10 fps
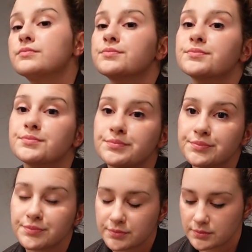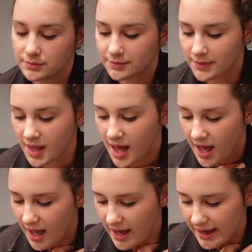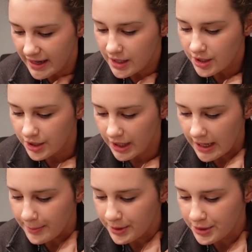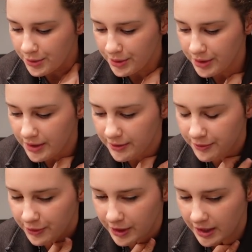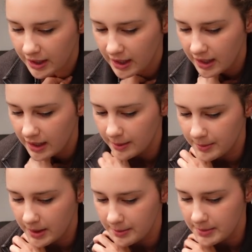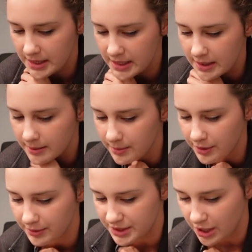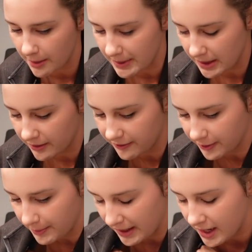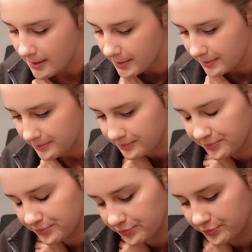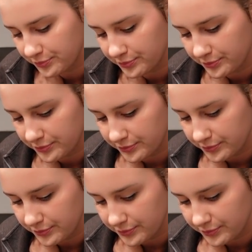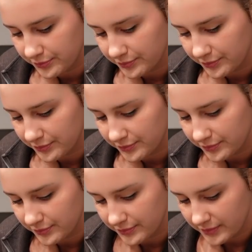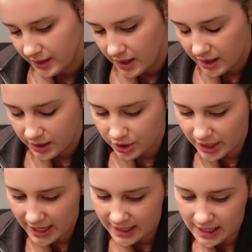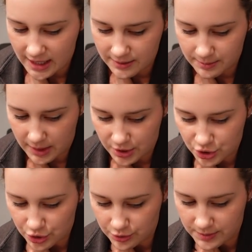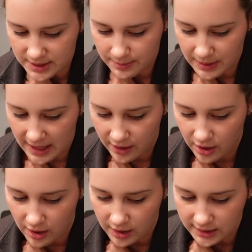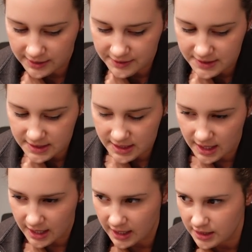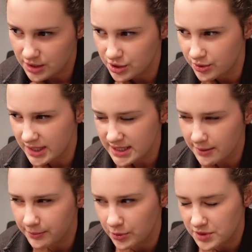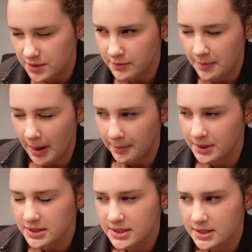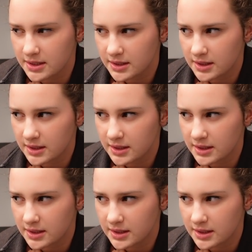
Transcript: Hello, Marino. Hi, could I put an order in for a medium 3-topping for pickup? Sure, what do you like on it? Could I get mushrooms, black olives, and do you guys have roasted red peppers?